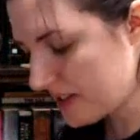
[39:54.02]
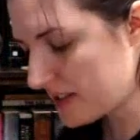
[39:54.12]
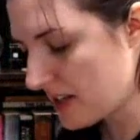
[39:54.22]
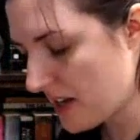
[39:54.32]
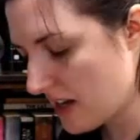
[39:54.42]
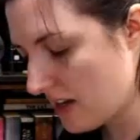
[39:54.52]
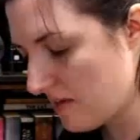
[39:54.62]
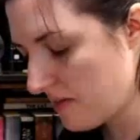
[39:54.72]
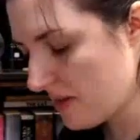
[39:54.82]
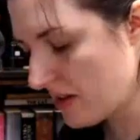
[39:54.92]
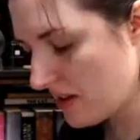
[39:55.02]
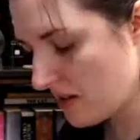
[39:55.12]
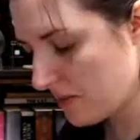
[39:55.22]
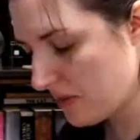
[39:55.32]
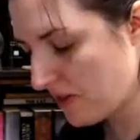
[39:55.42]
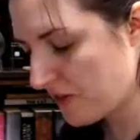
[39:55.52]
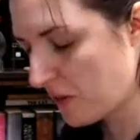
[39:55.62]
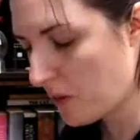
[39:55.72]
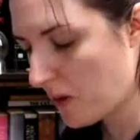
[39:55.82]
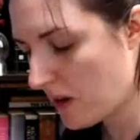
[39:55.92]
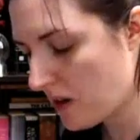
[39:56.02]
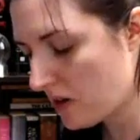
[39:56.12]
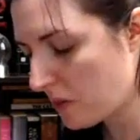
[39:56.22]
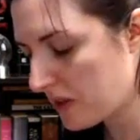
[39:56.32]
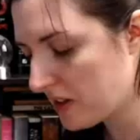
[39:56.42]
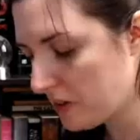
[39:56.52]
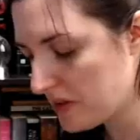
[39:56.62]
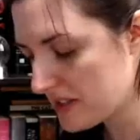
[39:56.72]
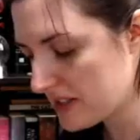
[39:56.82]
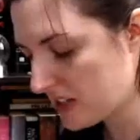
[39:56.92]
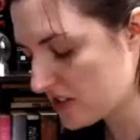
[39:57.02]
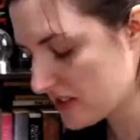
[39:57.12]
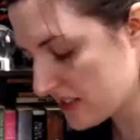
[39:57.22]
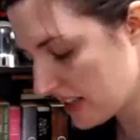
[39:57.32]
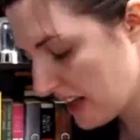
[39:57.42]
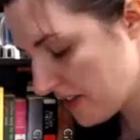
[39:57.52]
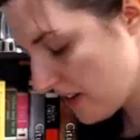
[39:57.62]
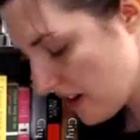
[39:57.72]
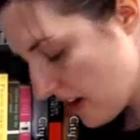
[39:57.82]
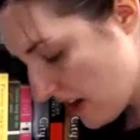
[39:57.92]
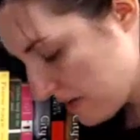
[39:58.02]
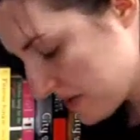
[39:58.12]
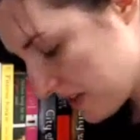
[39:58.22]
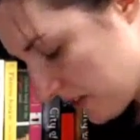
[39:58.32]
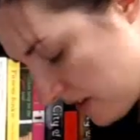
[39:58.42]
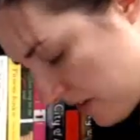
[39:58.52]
time, before we glue the sections together, I'm still going to